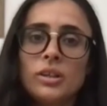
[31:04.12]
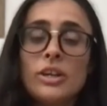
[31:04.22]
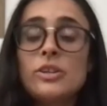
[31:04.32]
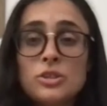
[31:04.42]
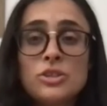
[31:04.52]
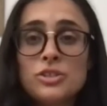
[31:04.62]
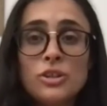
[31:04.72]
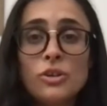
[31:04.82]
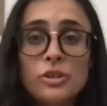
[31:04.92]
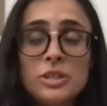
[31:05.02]
And because a
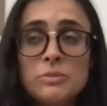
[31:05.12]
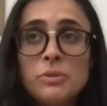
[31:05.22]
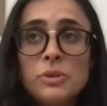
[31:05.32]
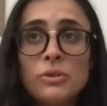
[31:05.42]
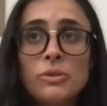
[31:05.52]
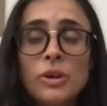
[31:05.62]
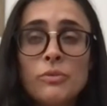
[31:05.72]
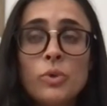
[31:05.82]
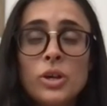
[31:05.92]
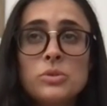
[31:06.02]
lot of these,
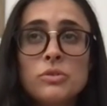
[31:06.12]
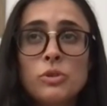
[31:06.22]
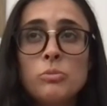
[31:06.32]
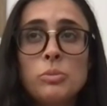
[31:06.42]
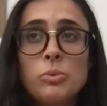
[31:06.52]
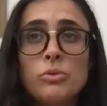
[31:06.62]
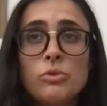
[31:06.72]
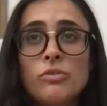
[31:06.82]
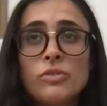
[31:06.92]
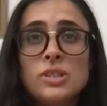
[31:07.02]
I've worked with a few people with
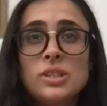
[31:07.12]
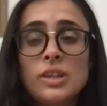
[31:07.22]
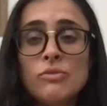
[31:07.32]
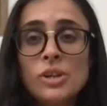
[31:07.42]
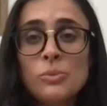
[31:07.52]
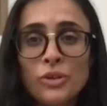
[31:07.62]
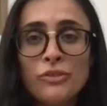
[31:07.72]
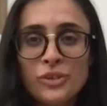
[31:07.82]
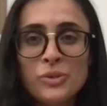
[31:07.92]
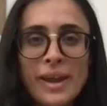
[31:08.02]
chronic fatigue, and they really want
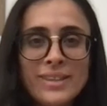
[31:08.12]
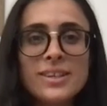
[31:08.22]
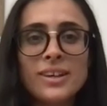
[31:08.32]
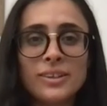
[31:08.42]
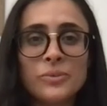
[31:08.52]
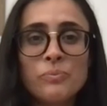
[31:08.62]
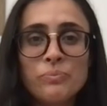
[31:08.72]
to feel better,